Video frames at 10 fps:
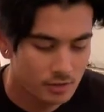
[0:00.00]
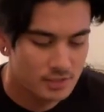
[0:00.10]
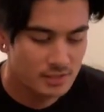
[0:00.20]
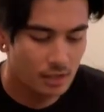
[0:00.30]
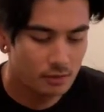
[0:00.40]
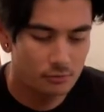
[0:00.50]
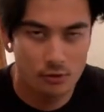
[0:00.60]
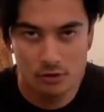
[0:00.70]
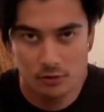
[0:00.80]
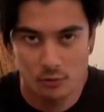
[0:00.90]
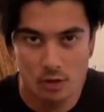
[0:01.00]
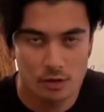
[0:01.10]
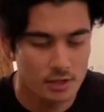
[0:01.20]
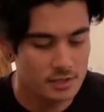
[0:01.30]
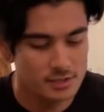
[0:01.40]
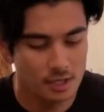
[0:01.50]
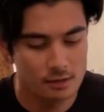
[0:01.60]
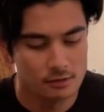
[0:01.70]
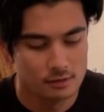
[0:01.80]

this sick, first of all, I got this sick